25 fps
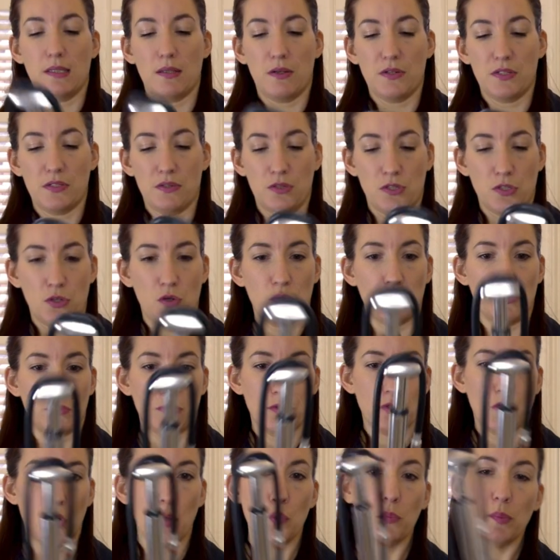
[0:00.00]
it's also a to
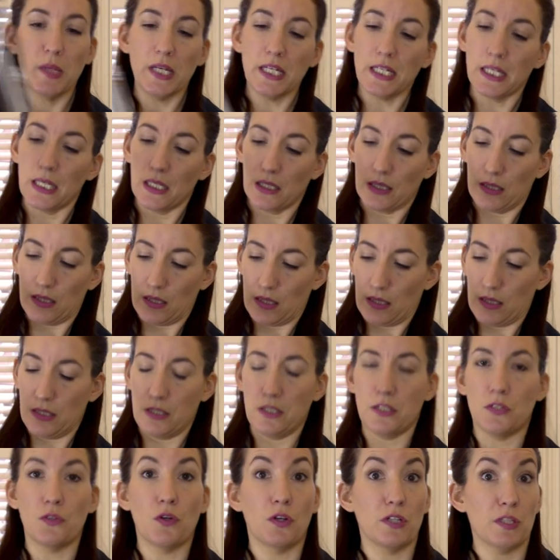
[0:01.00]
Topeak.
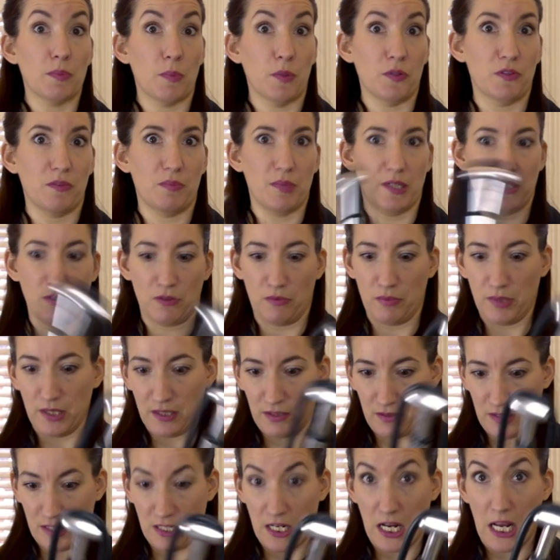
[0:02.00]
This is not sponsored by
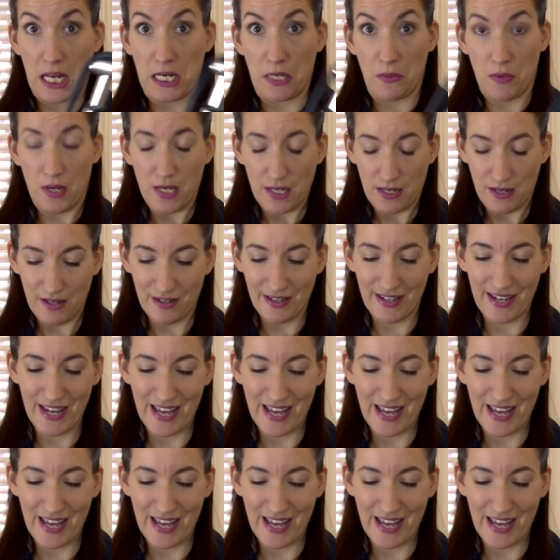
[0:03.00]
Topeak in any way.